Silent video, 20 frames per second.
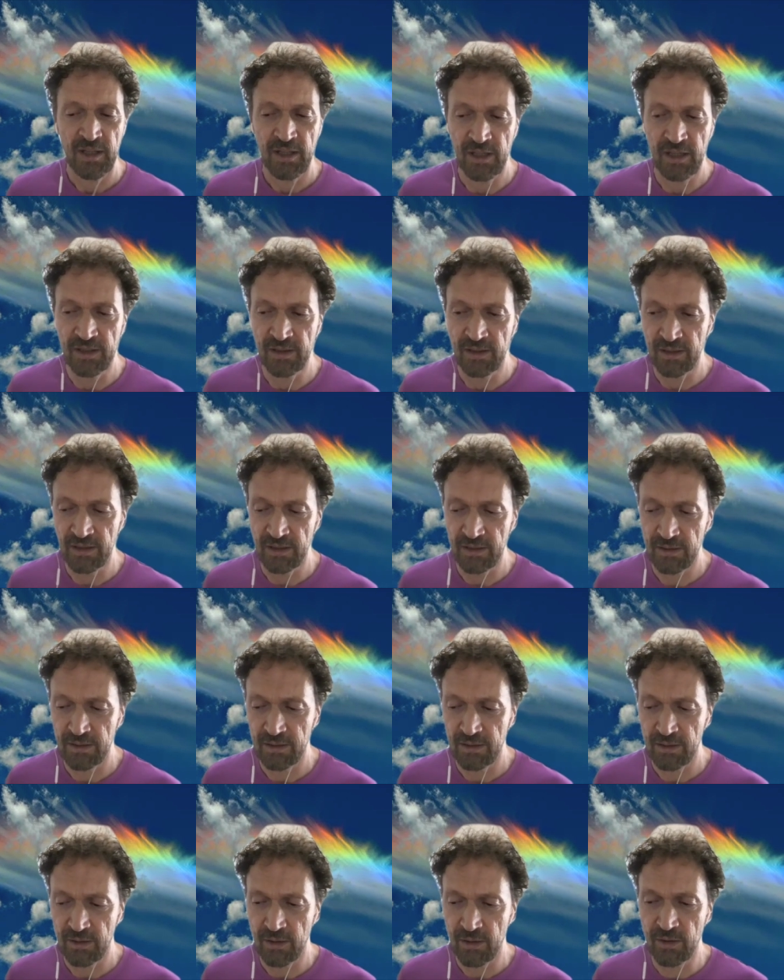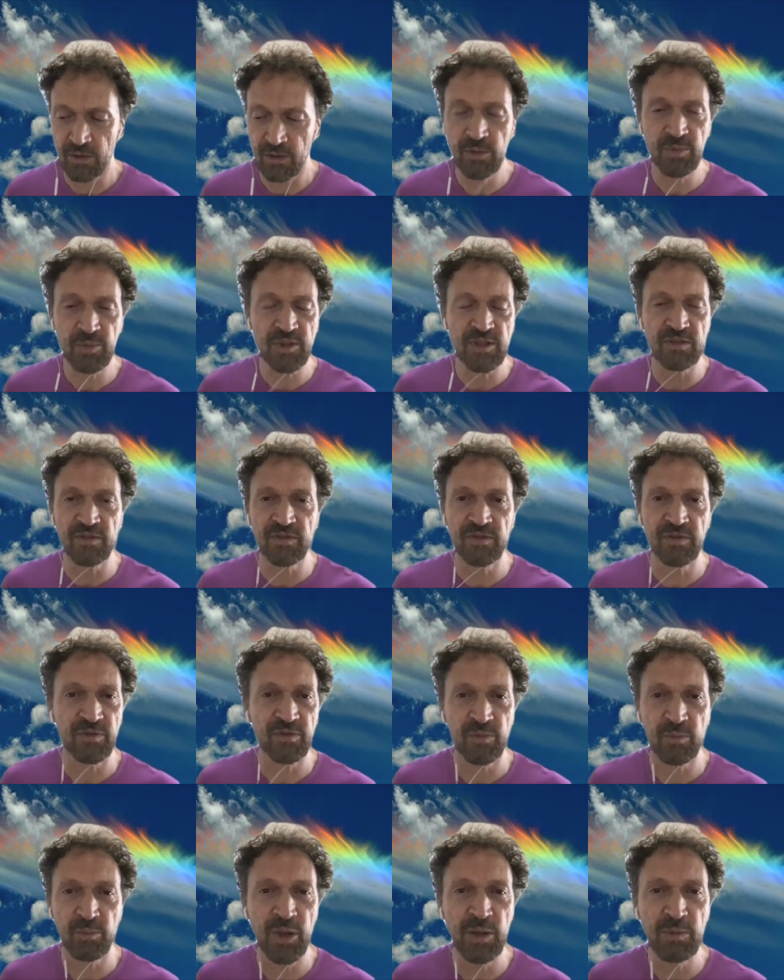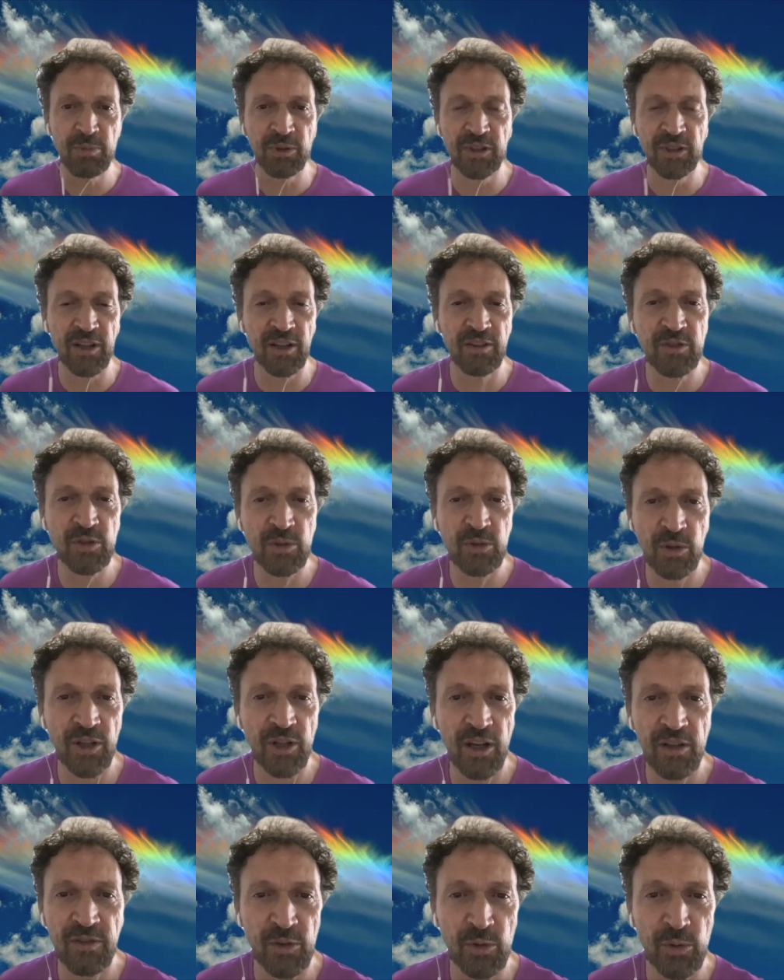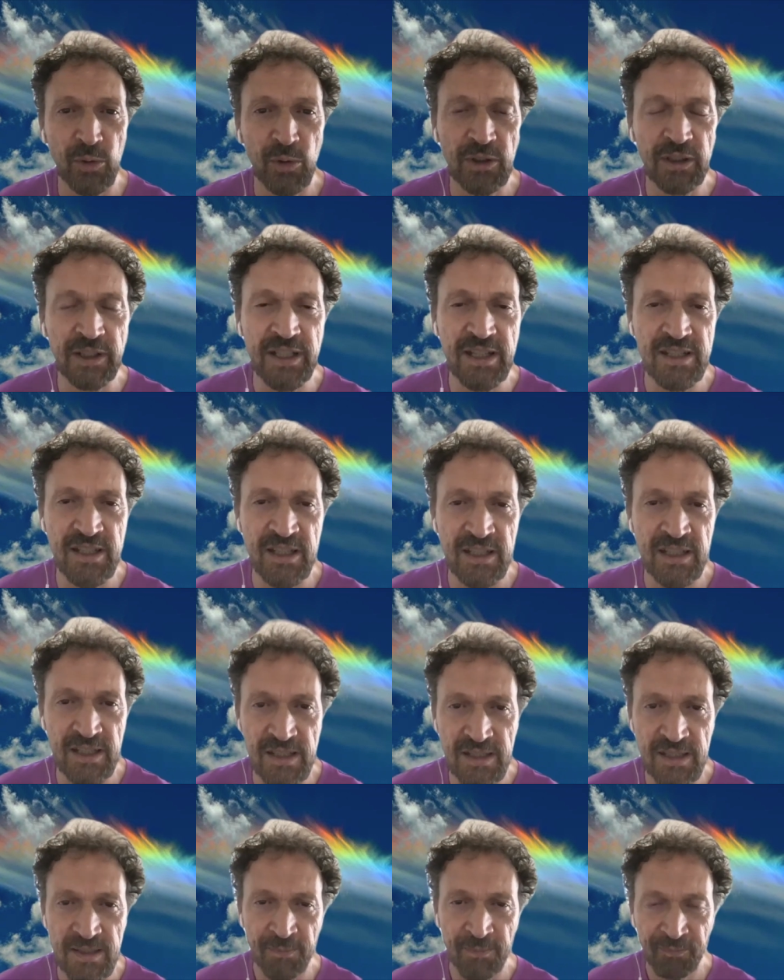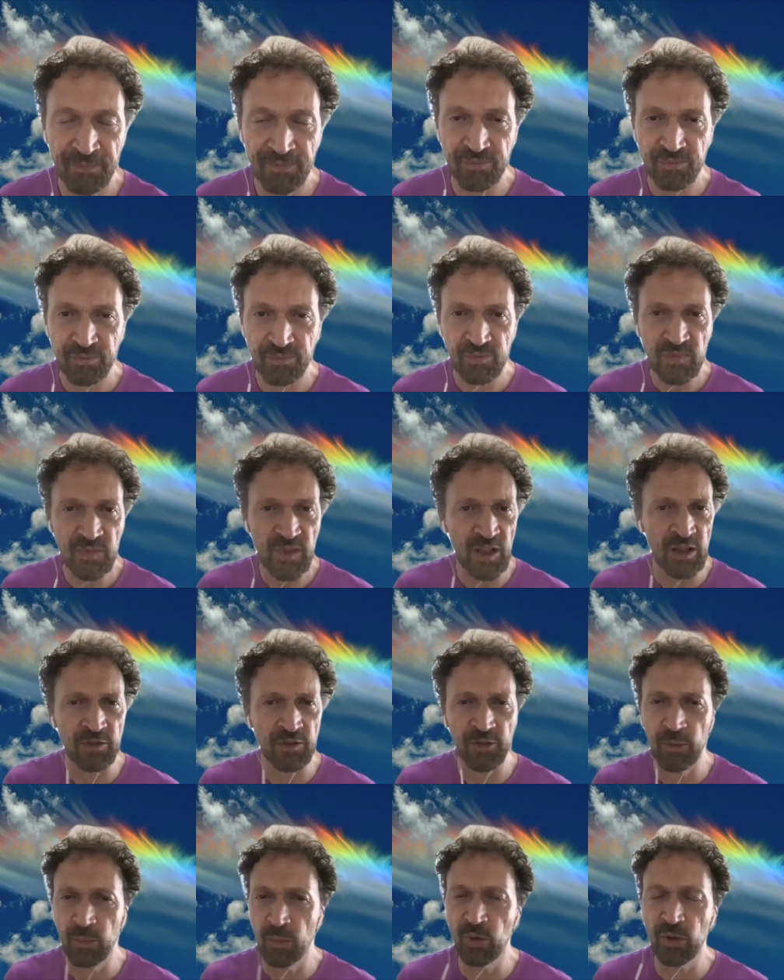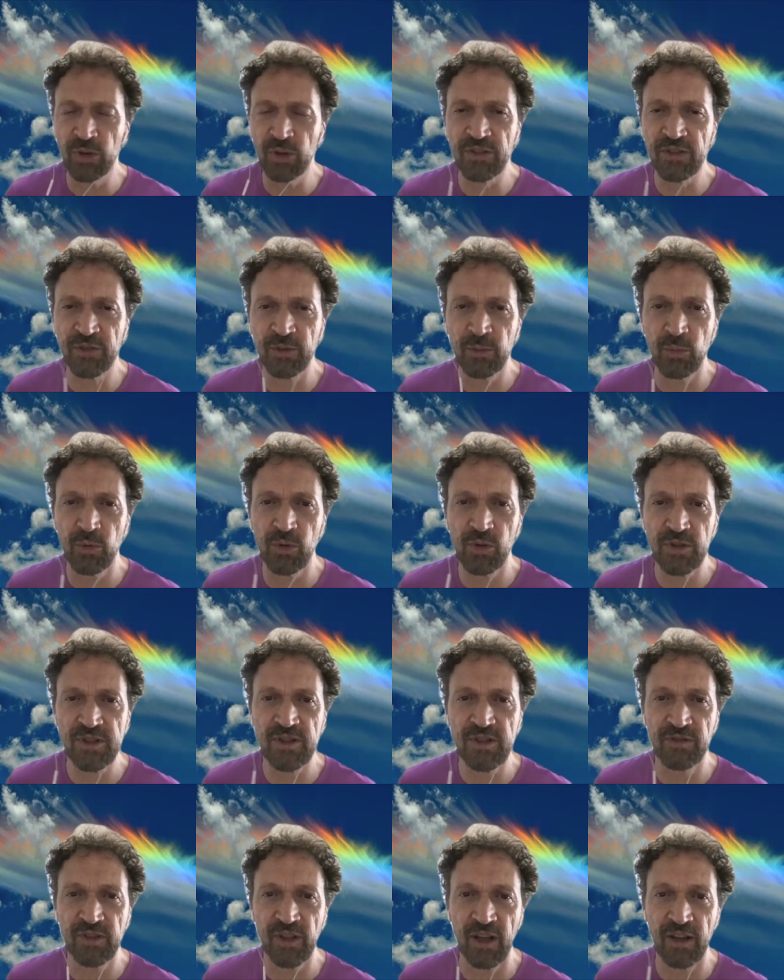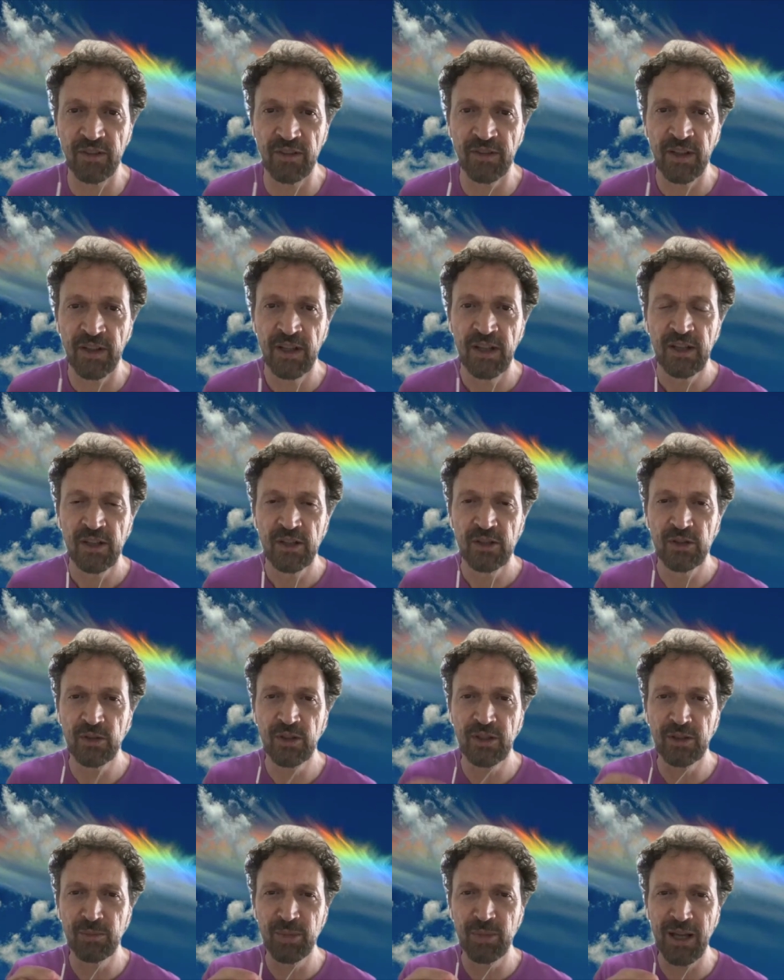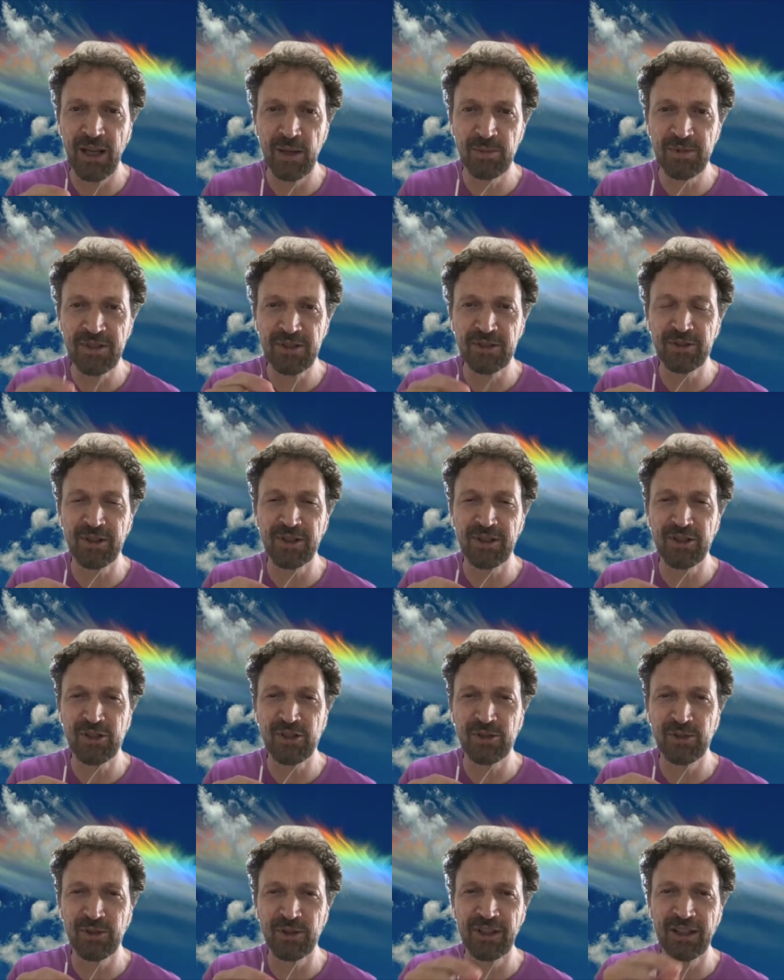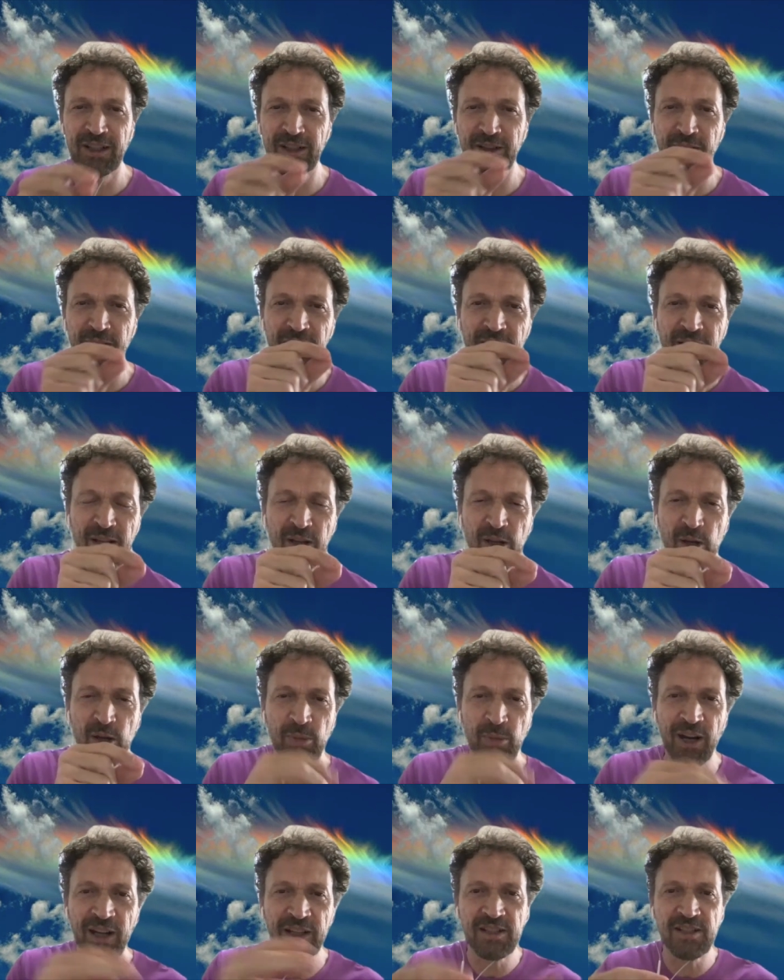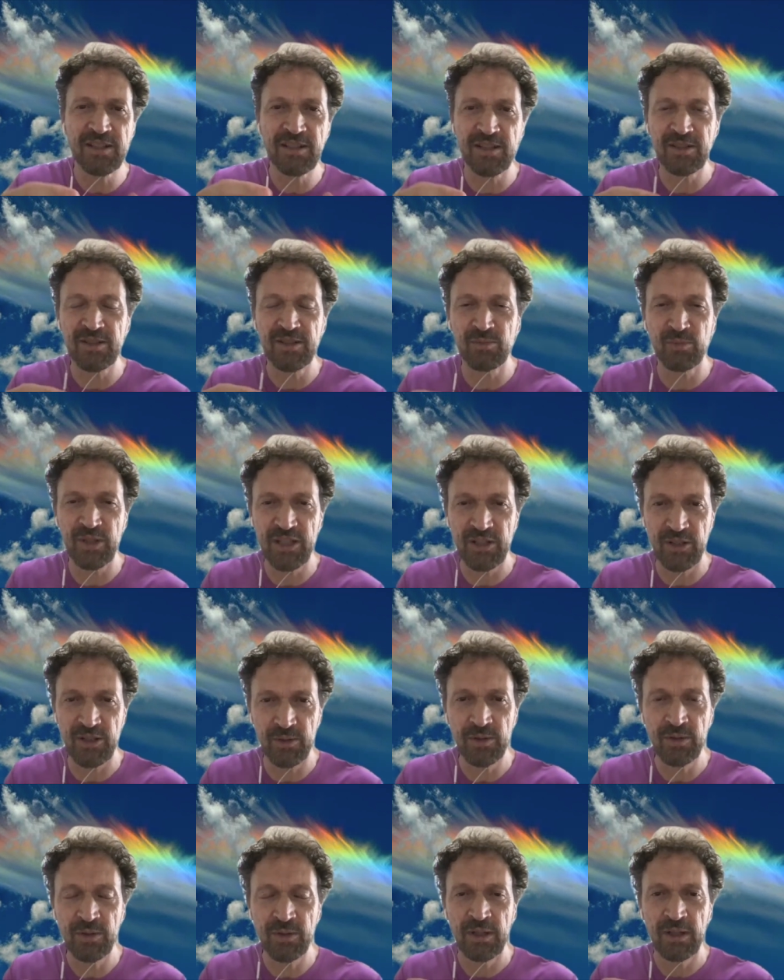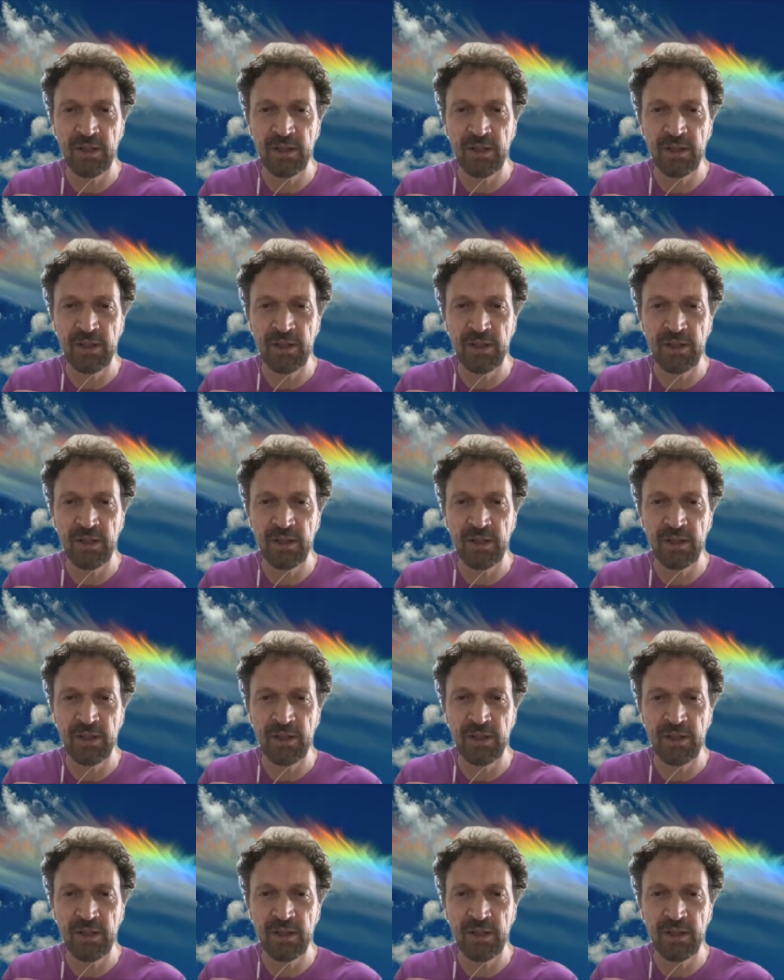in the groups of people that I've taught over all these years from all different walks of life, you can be absolutely sure that in the practices we do,